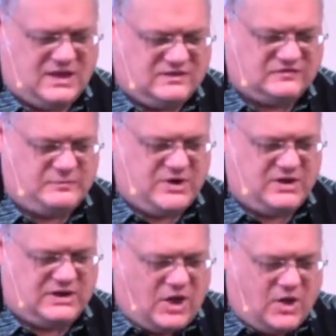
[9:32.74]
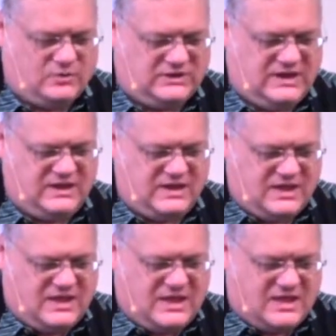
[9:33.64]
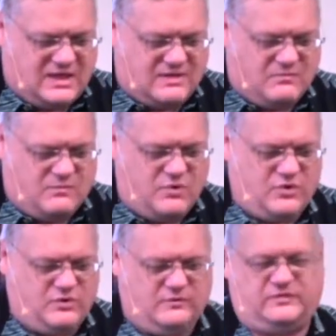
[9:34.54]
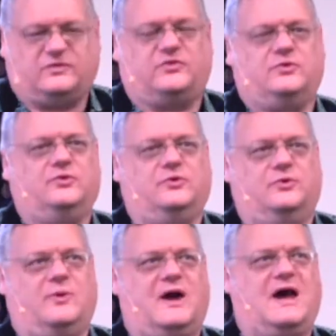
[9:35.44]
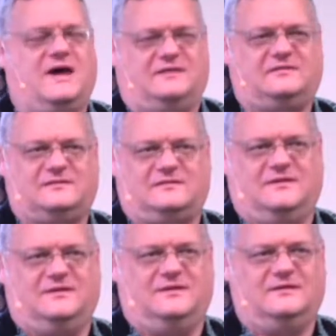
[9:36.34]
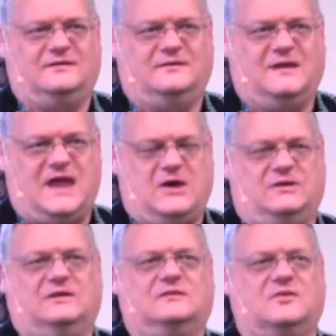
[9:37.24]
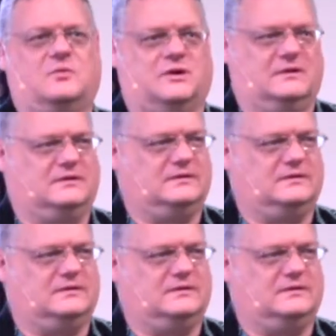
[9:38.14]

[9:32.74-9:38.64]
Spirit only moves through us out into the world.